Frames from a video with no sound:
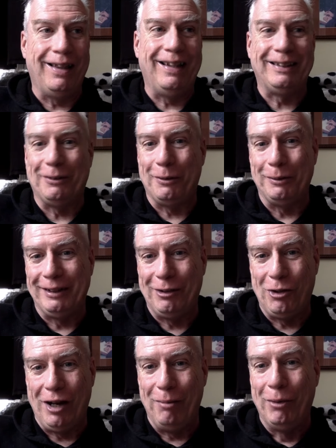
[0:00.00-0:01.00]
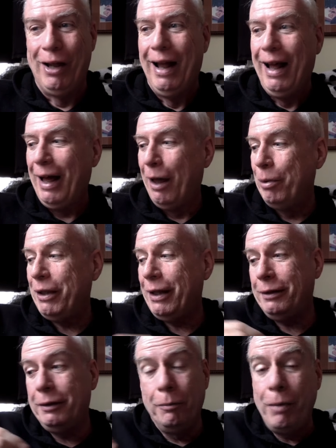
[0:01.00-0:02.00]
That's always a shame. Uh, but
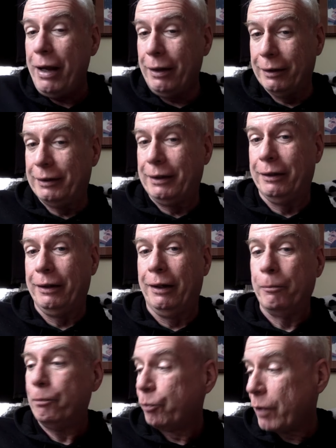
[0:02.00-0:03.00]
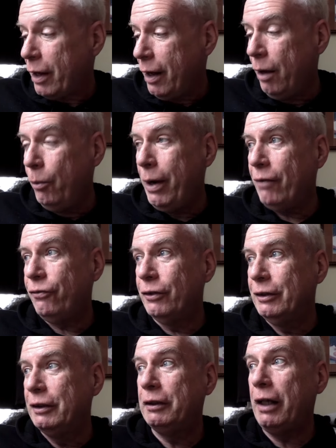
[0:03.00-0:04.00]
the, the, mail is still here. Uh, we have, for
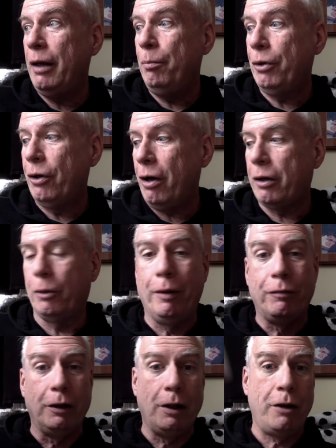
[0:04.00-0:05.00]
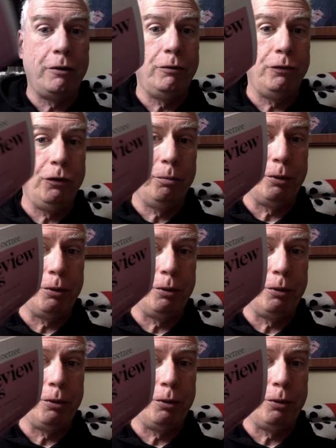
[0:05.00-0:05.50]
instance, a periodical, the London Review of